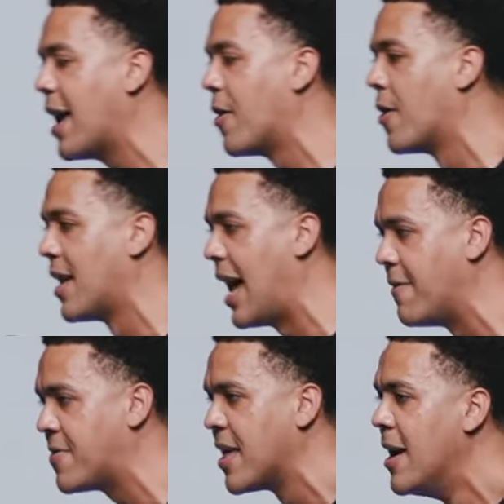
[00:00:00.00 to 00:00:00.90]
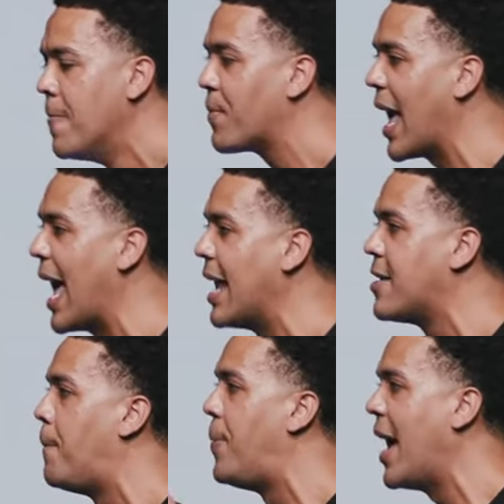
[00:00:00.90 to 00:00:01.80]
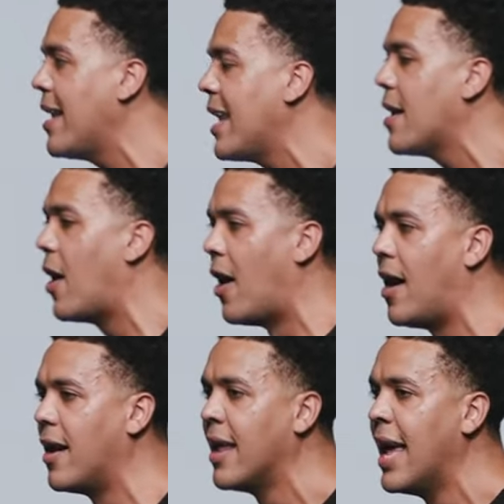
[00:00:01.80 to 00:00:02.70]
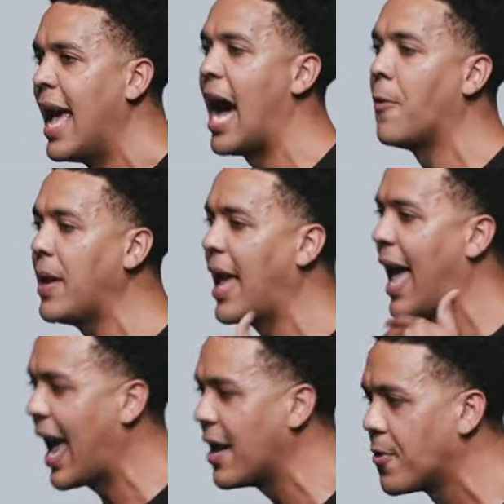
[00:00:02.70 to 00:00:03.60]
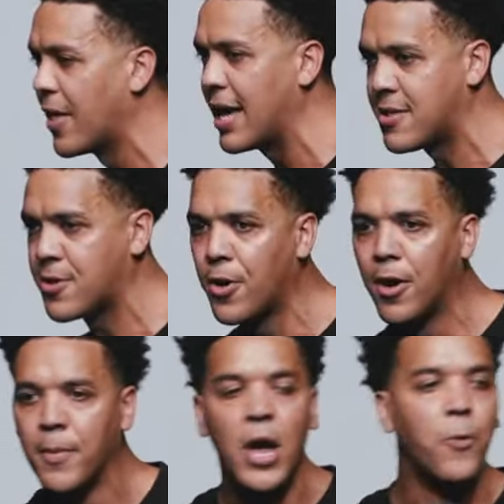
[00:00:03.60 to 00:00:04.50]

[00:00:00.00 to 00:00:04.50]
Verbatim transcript: in our lives. And depending on how we handle that storm